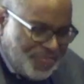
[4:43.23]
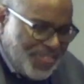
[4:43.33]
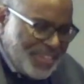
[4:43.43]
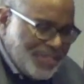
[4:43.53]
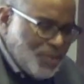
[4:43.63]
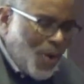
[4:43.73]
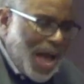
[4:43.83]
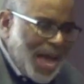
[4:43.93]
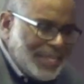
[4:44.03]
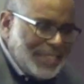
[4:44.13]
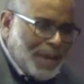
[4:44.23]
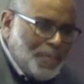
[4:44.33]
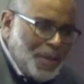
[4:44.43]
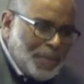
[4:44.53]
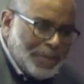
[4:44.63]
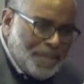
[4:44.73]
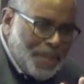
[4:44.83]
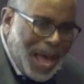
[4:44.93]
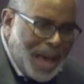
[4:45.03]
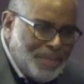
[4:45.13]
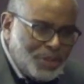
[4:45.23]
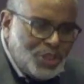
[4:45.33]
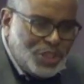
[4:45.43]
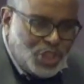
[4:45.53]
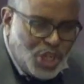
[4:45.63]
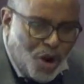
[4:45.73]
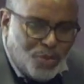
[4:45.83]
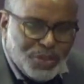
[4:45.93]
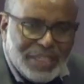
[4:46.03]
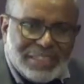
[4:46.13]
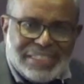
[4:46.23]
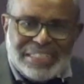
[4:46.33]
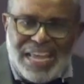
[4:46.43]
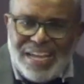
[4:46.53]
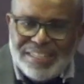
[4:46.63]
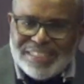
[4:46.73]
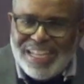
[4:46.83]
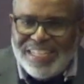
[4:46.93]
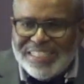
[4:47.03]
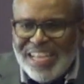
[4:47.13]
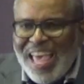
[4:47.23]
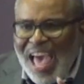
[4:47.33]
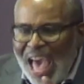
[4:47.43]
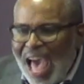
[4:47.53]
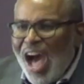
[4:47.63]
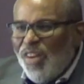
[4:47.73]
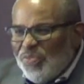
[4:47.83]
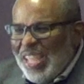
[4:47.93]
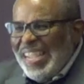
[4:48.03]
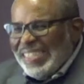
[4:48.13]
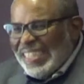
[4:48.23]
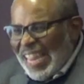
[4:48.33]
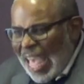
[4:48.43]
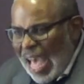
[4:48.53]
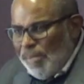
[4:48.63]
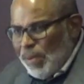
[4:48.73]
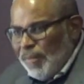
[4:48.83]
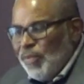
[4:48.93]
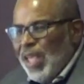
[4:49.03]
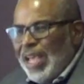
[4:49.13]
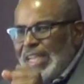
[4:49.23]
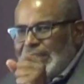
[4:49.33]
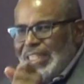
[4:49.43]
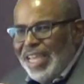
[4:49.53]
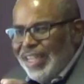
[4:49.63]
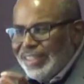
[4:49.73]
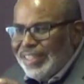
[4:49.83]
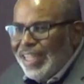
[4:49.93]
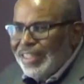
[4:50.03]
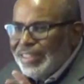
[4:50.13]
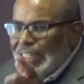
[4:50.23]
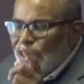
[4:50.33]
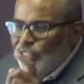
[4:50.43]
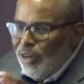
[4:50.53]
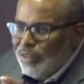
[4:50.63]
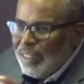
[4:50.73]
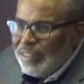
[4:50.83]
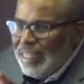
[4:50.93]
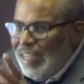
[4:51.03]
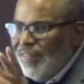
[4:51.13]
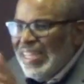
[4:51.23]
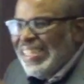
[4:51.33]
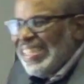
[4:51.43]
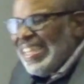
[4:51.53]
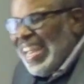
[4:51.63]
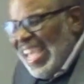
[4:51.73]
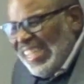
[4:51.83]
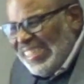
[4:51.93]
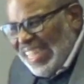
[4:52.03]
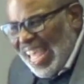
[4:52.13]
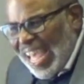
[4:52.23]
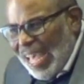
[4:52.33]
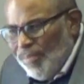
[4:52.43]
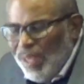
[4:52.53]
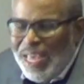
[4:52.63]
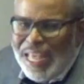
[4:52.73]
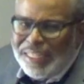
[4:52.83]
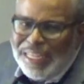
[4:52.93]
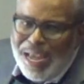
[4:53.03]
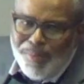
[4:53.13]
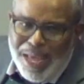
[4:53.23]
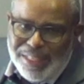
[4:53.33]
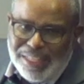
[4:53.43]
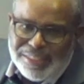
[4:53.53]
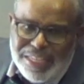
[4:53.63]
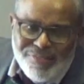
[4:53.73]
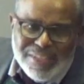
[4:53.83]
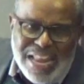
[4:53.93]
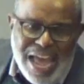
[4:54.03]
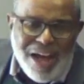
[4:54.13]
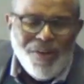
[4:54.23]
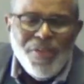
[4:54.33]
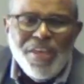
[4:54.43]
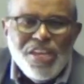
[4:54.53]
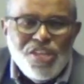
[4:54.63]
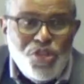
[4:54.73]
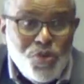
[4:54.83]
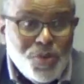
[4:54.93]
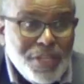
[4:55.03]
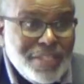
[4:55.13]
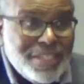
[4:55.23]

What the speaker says: this is why I tell people the Bible shows us and tells us how things can happen. It tells us and shows us, even in today's time, at a time like this, even now, you can